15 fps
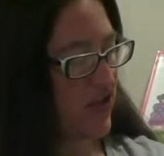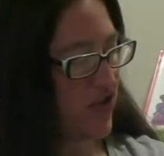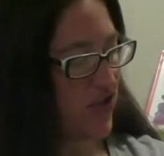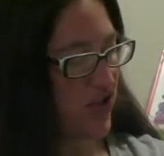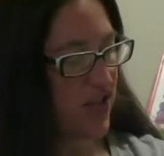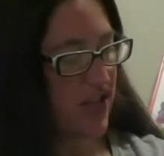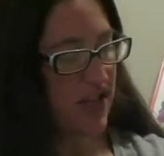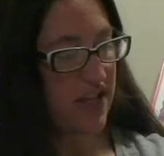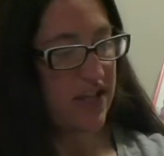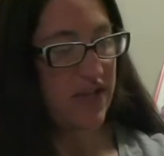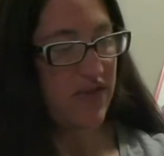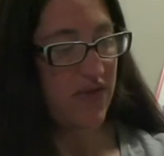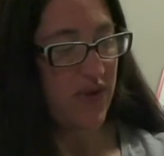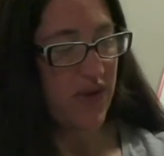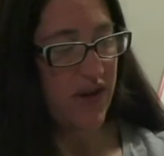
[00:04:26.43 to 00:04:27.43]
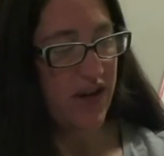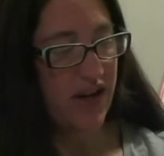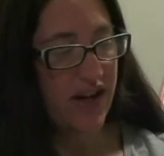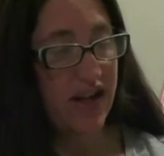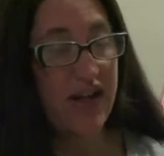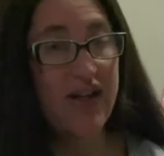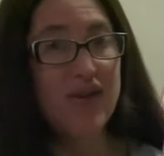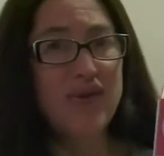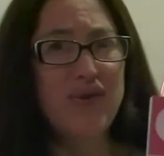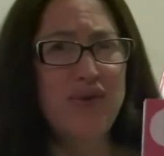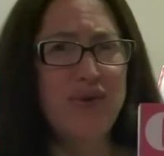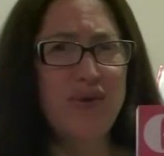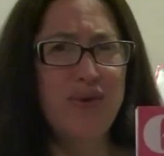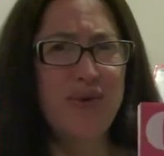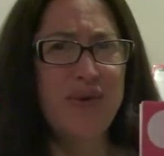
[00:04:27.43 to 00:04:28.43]
G is for,
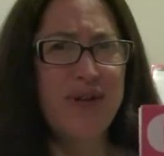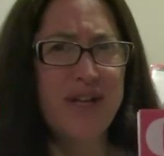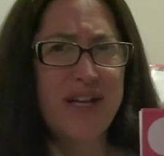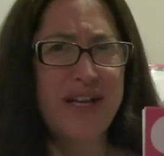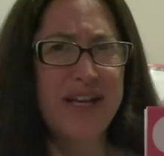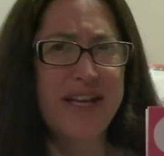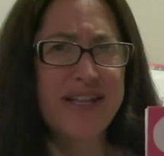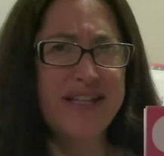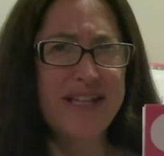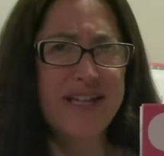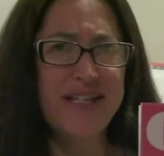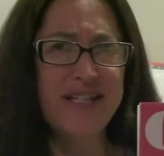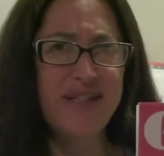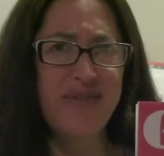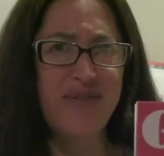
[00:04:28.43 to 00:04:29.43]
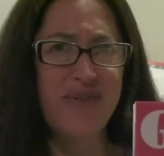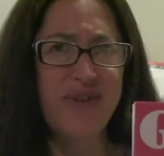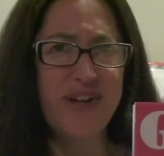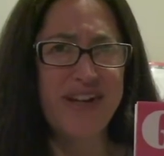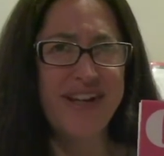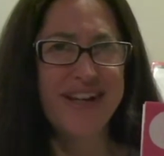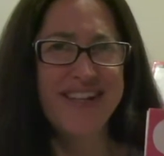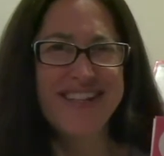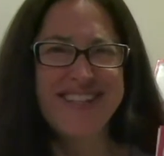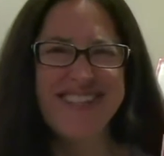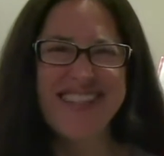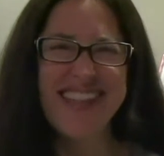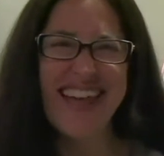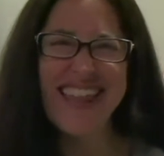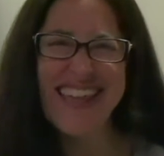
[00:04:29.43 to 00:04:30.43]
ooh, get a taste for it.
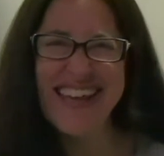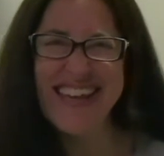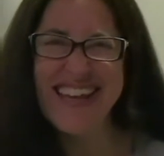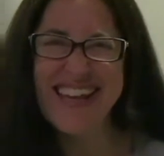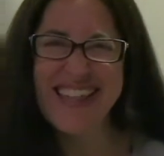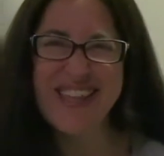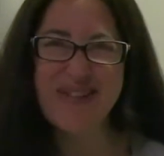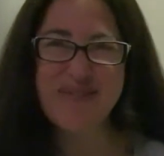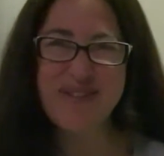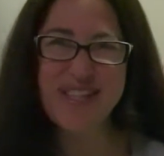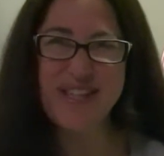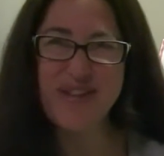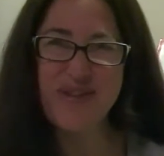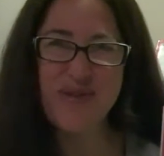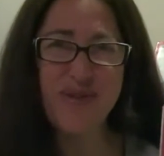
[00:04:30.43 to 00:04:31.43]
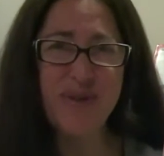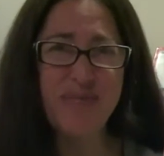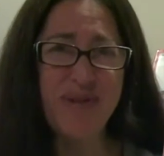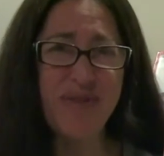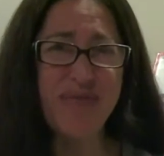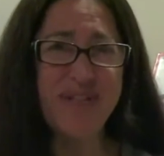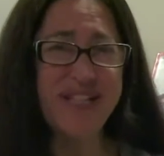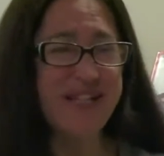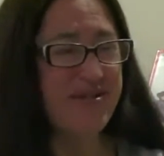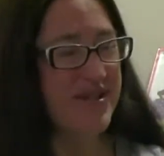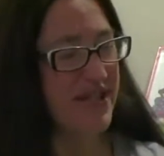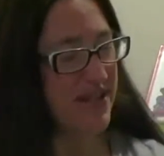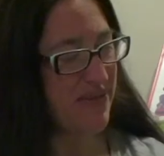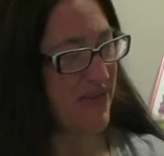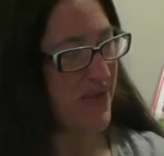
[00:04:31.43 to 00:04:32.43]
Now that he had that one little crumb, he really
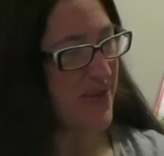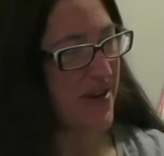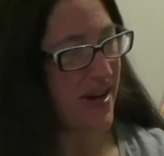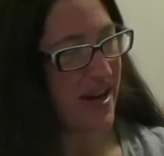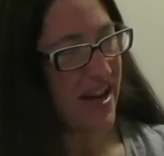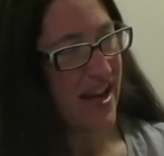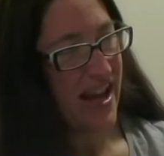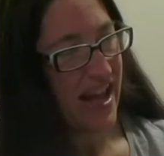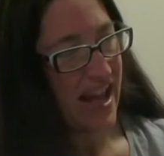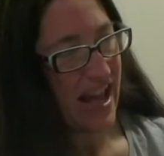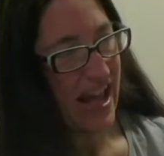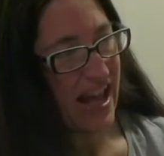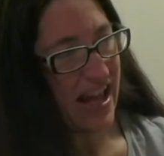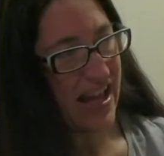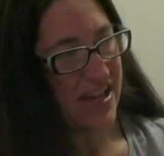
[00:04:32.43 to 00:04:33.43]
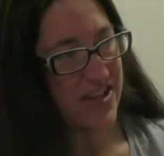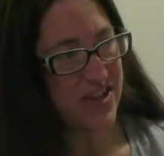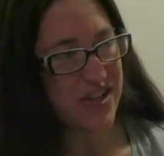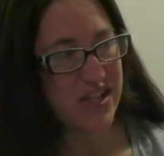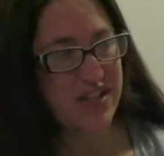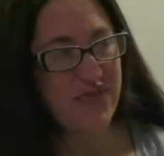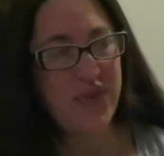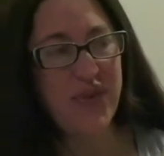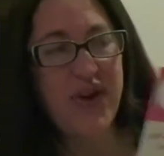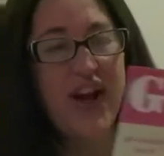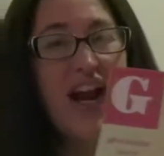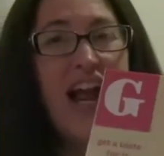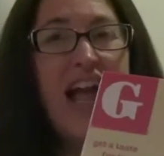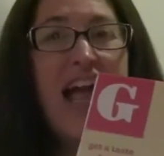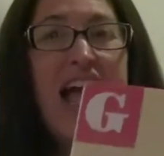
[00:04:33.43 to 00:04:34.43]
wants more. H is
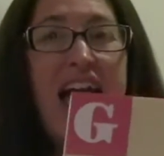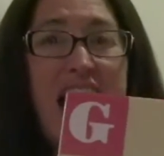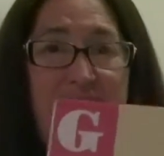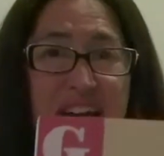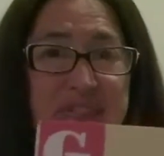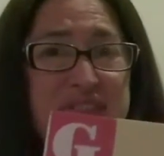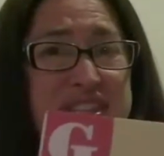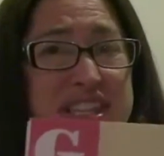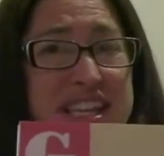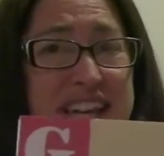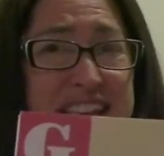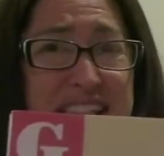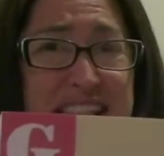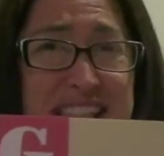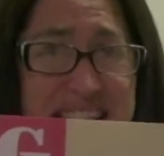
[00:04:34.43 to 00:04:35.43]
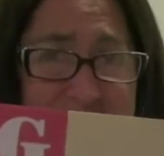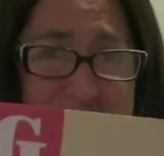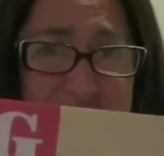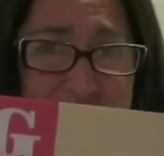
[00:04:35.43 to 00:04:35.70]
for, have to get a lick